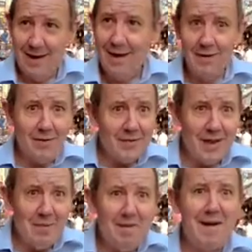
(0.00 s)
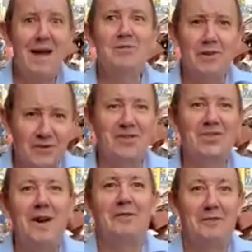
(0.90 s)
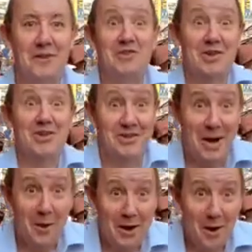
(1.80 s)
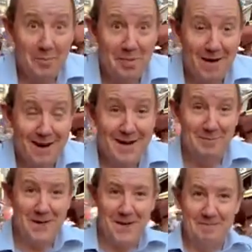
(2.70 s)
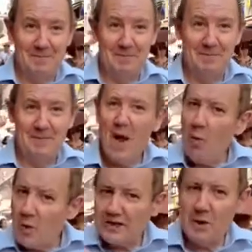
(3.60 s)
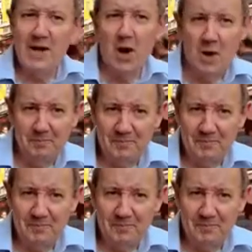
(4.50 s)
Look at the amount of stuff that's just going on behind me. What's going on?